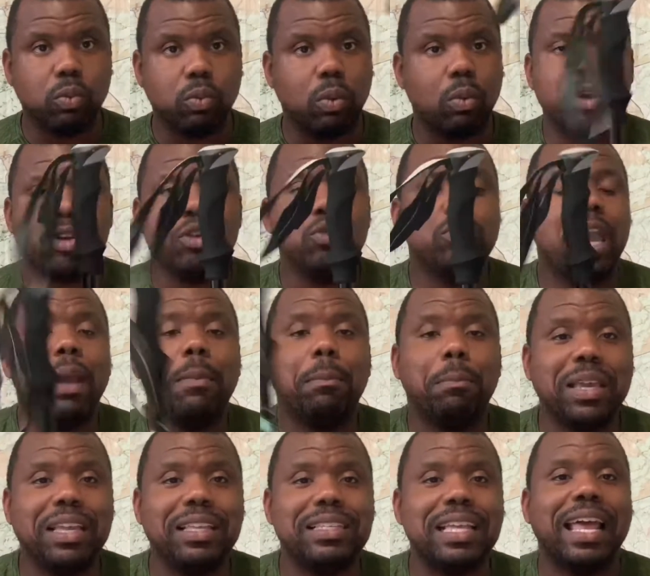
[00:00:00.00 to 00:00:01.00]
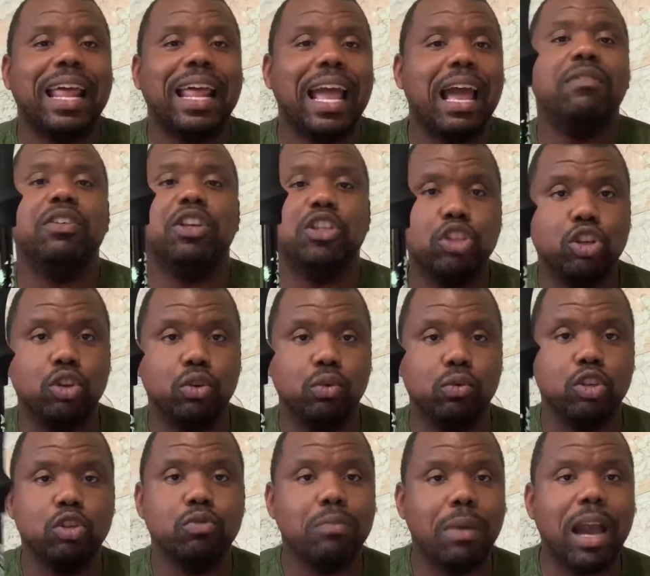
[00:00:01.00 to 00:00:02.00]
well, you can't beat that having 2.
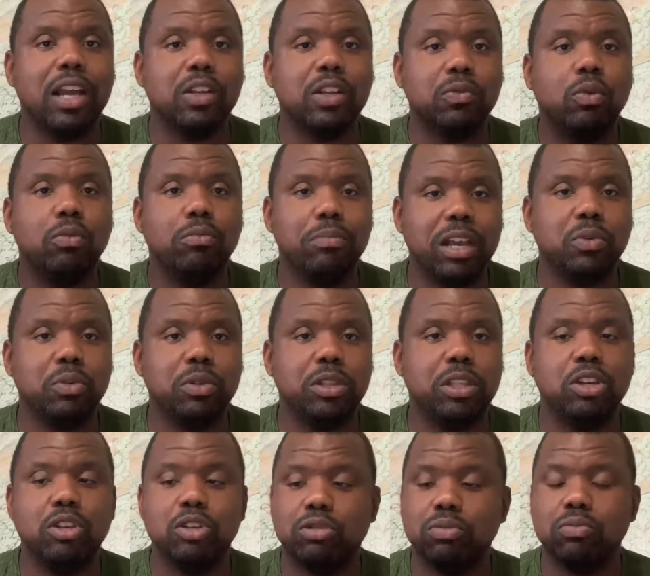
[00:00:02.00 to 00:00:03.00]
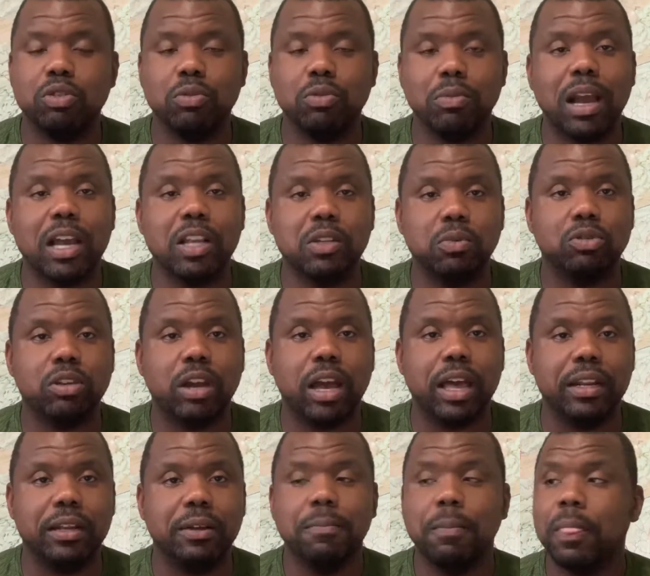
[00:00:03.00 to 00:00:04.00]
You might as well mess with it. You might as well try
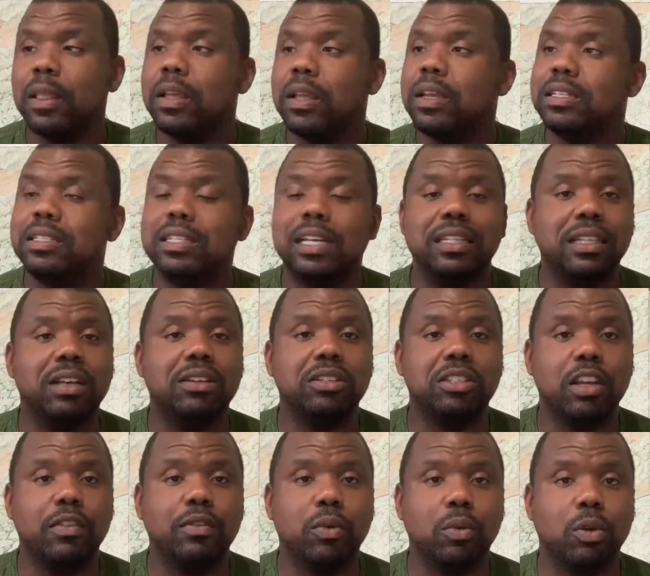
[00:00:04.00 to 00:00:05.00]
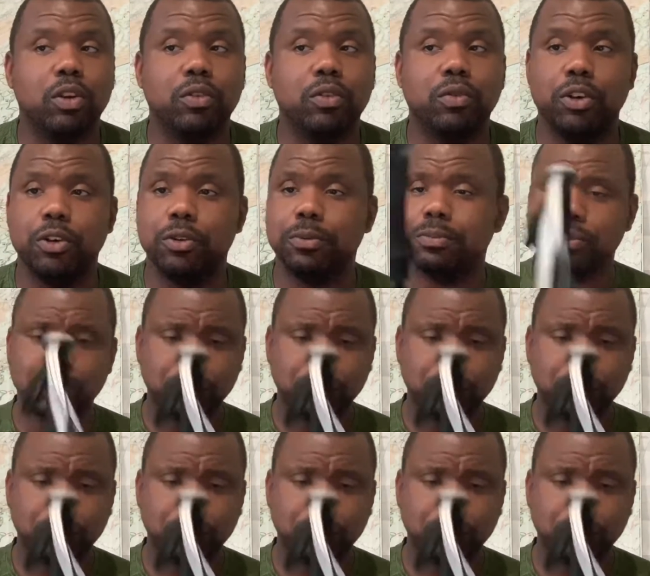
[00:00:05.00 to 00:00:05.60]
to test it out, see if it works for you.